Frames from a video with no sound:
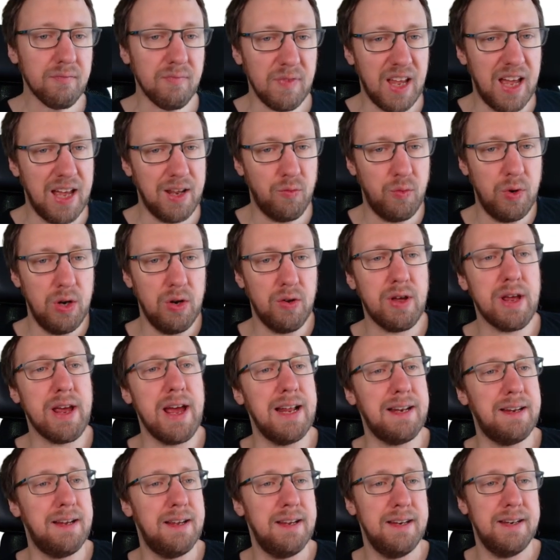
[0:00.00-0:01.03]
and we're looking
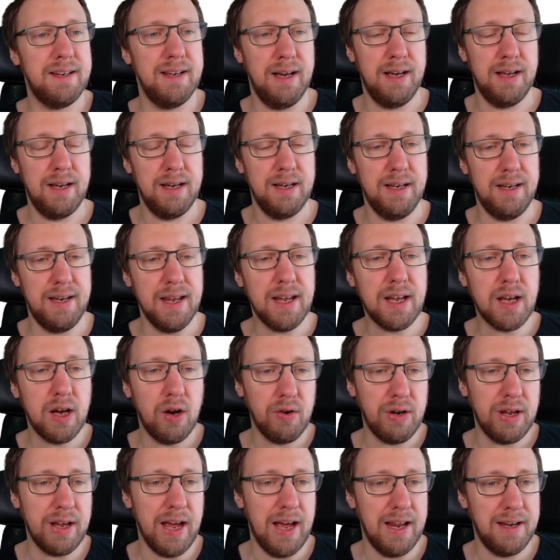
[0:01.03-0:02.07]
at the
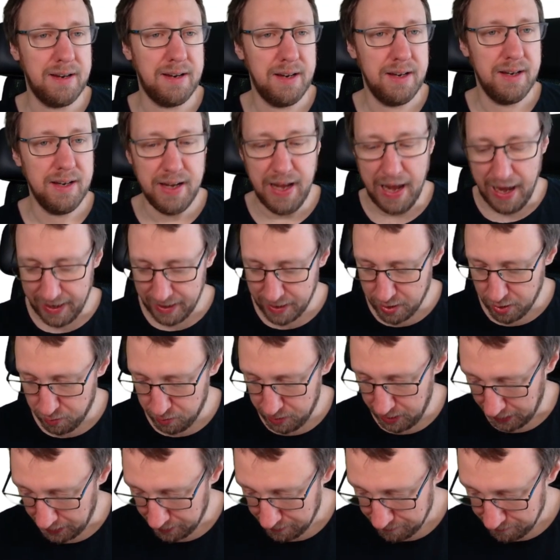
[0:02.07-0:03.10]
decoding and the
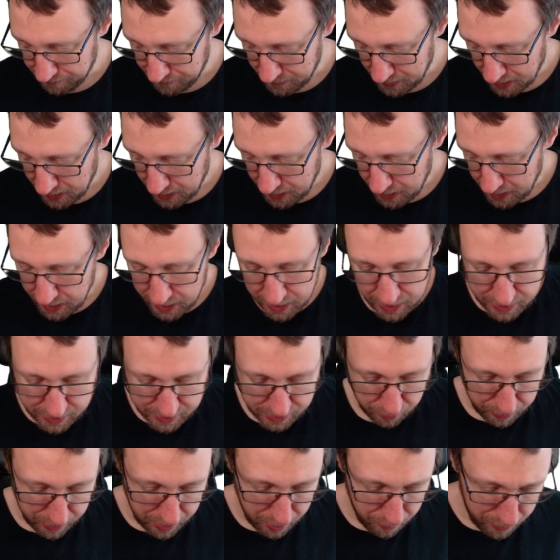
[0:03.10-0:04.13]
encoding.
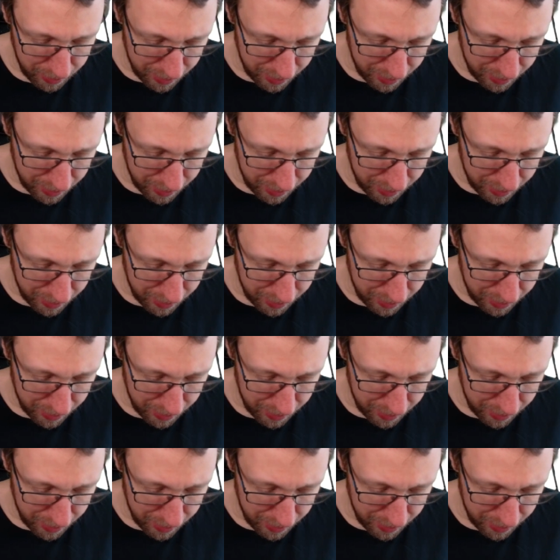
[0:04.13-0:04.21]
So here we